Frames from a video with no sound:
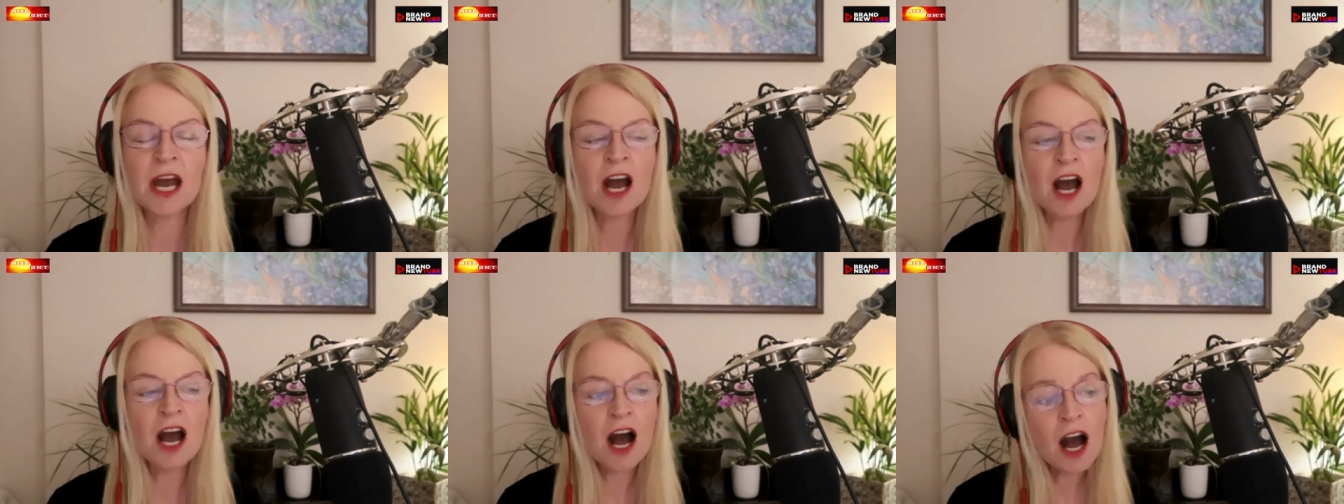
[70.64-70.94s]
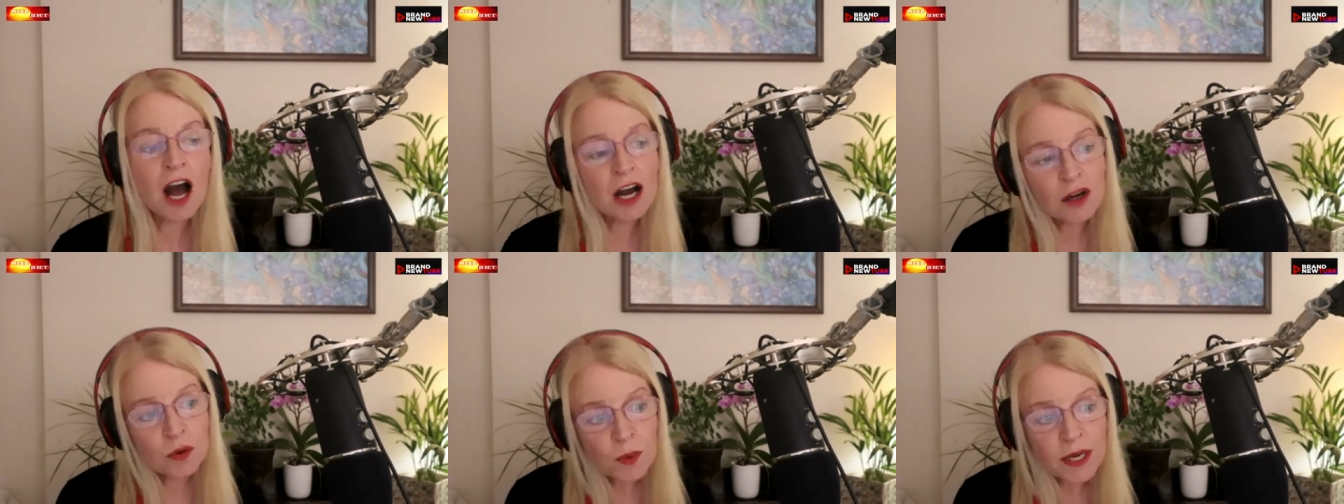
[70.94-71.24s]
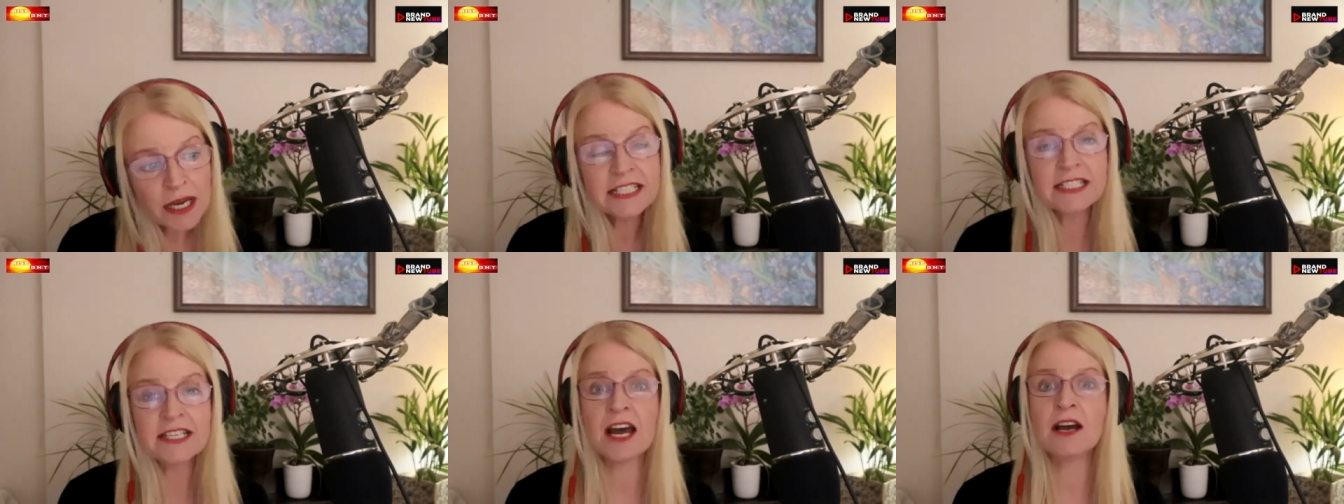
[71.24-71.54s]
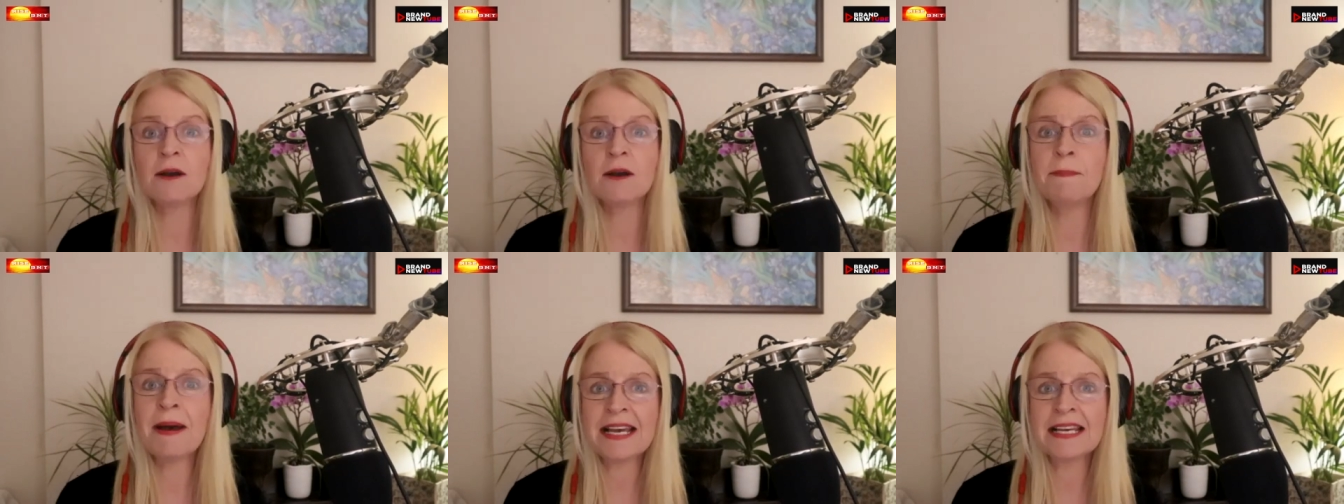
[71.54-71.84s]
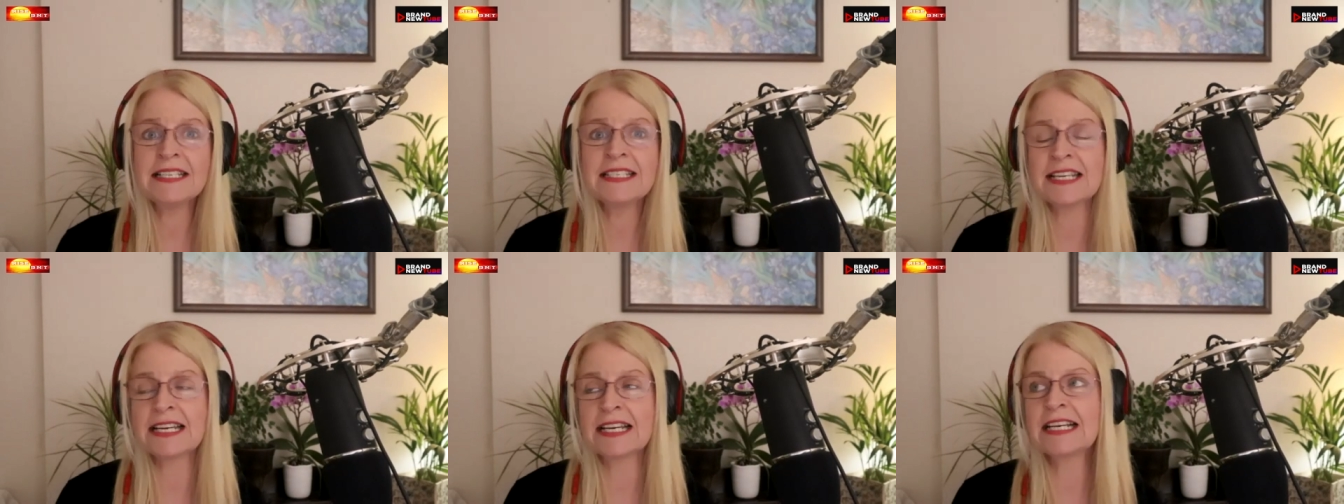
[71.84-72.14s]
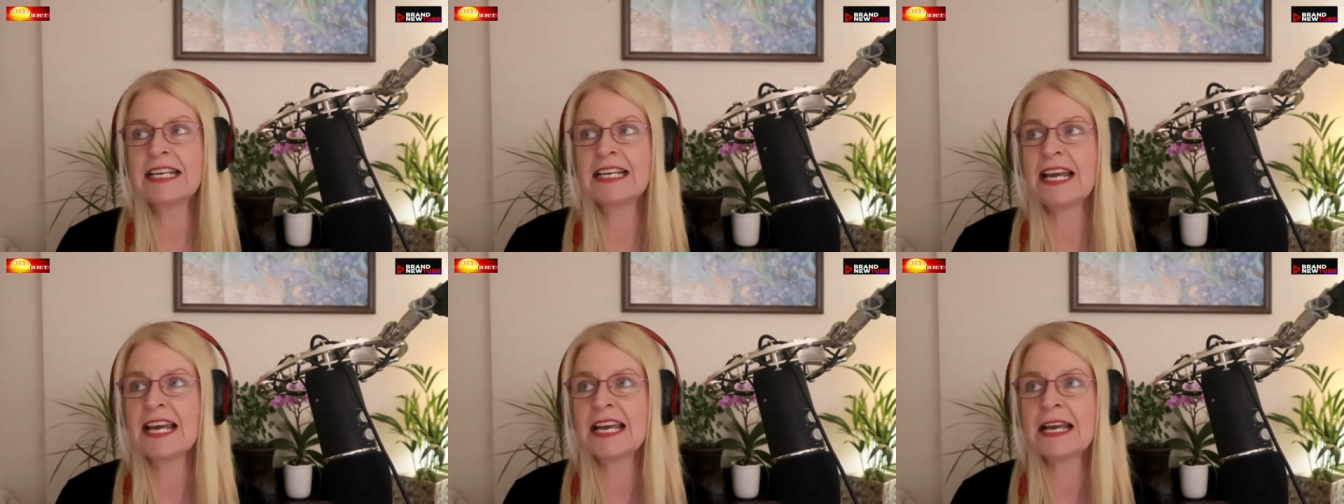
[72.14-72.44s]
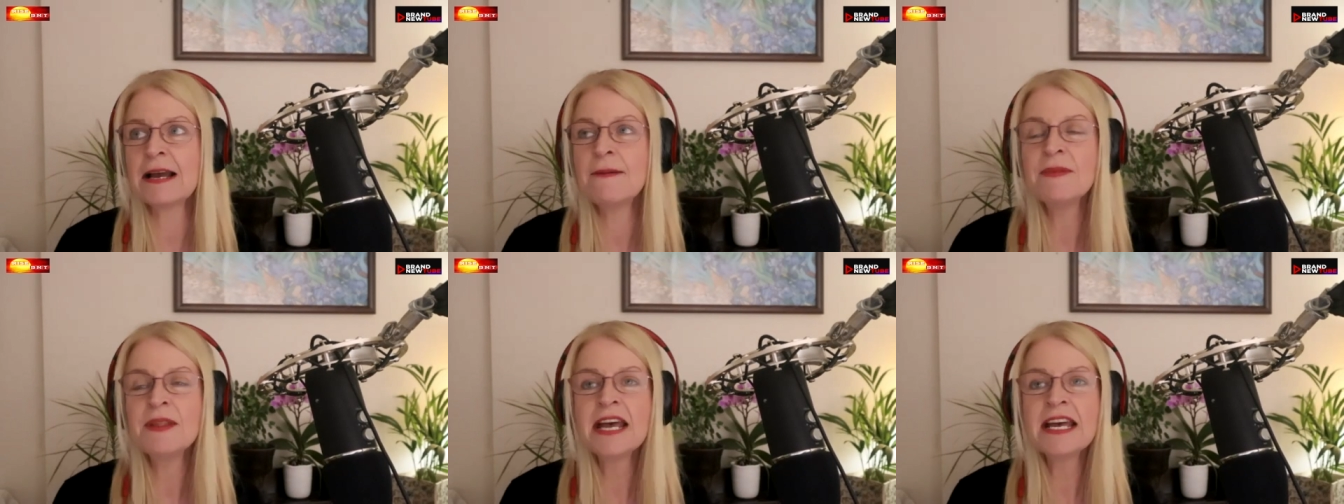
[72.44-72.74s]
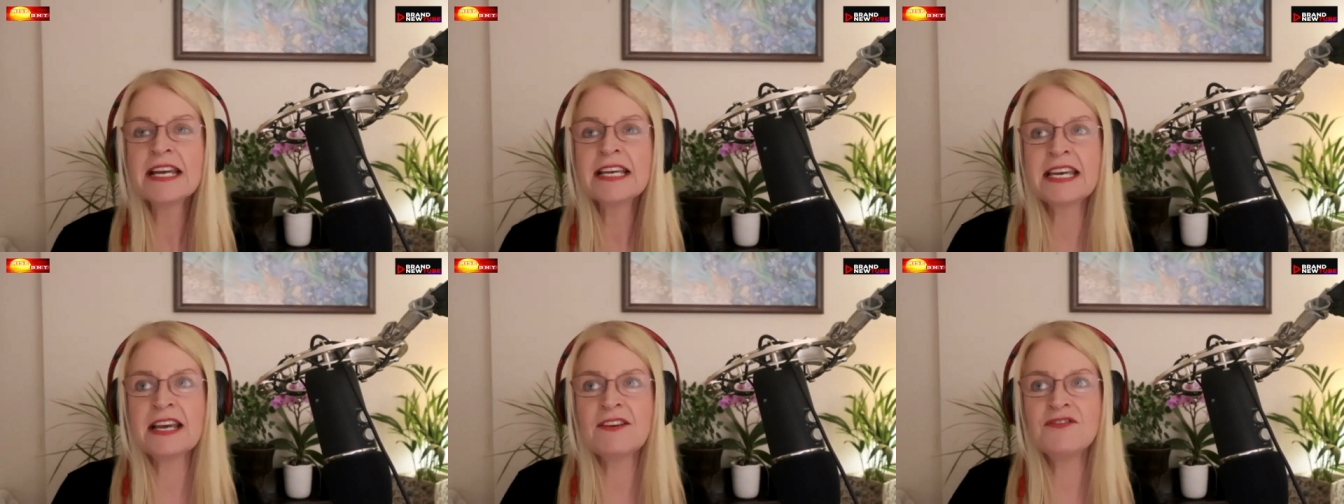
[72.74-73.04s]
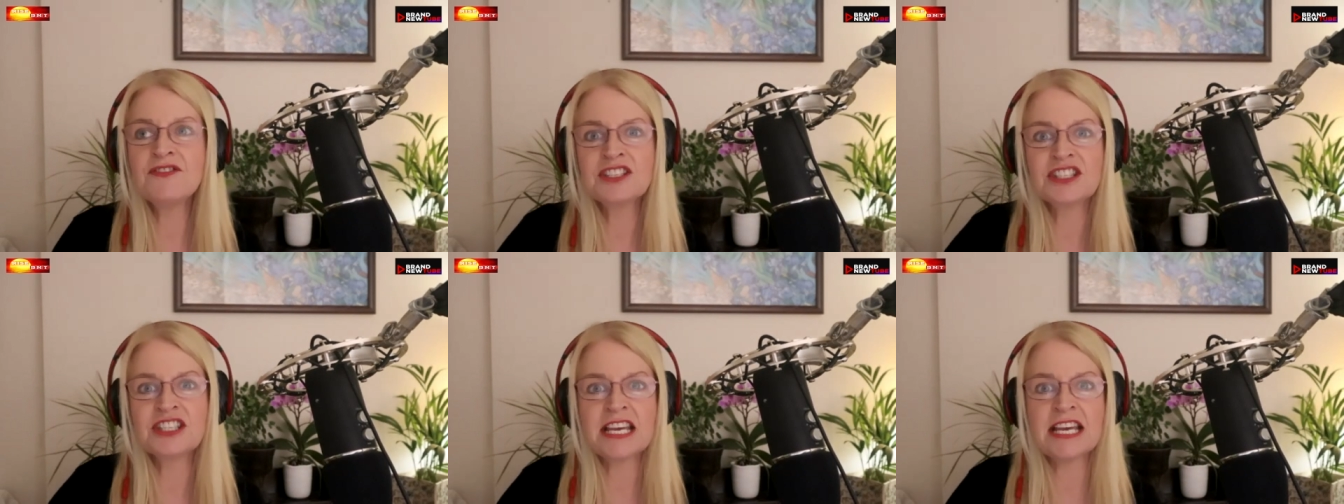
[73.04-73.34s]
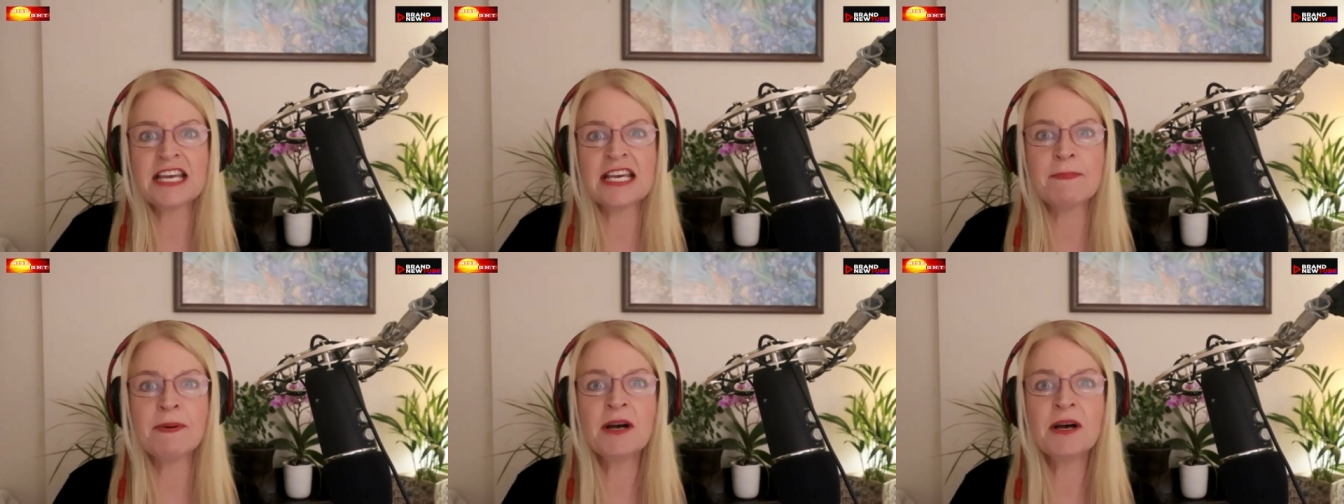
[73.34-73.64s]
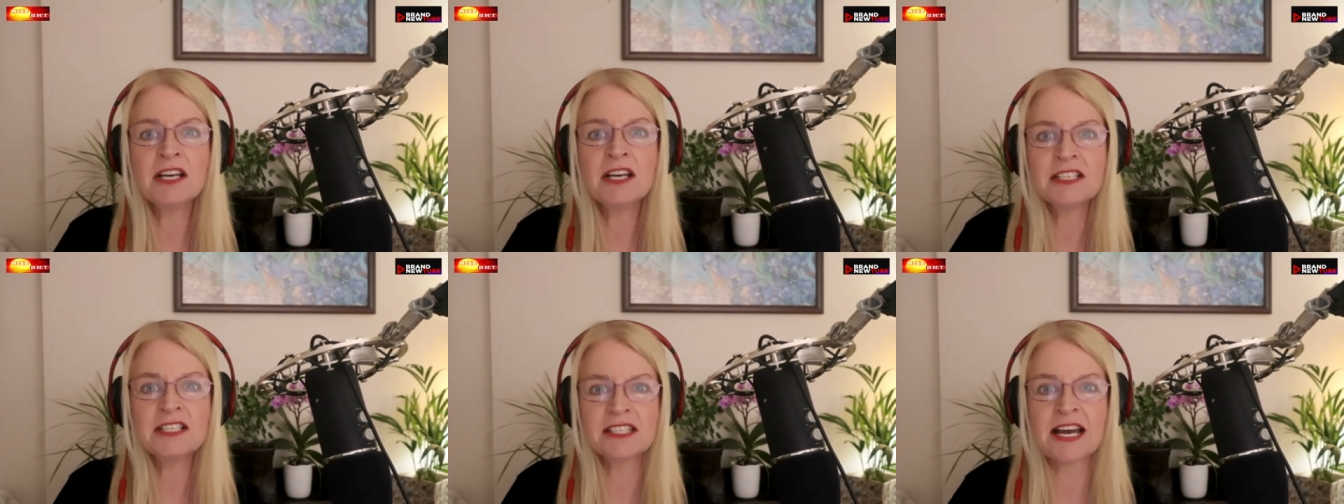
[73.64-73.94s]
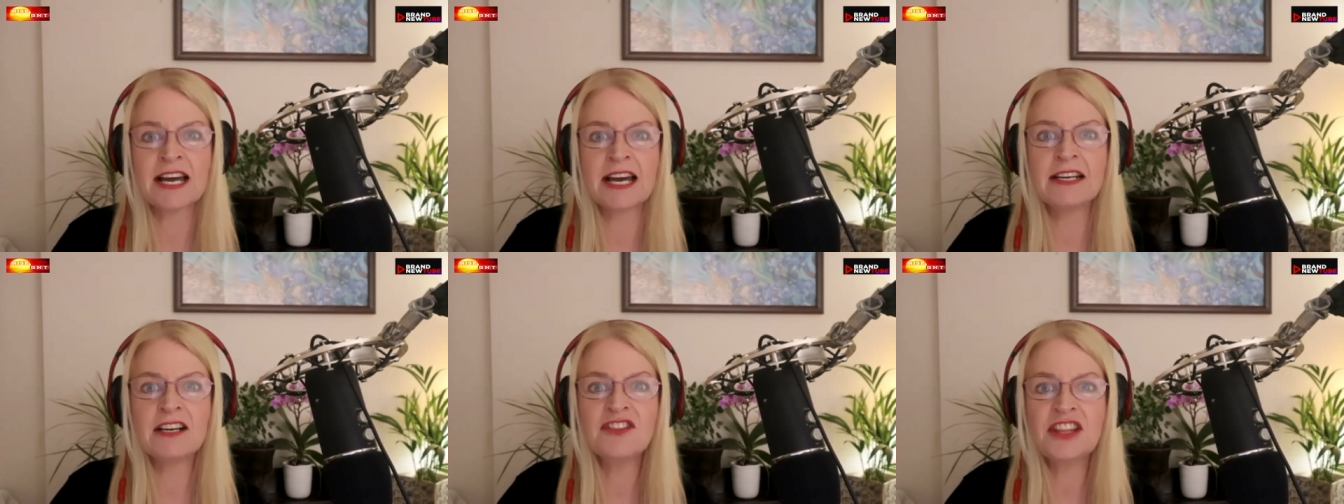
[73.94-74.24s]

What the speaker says: Arguido basically gives the person,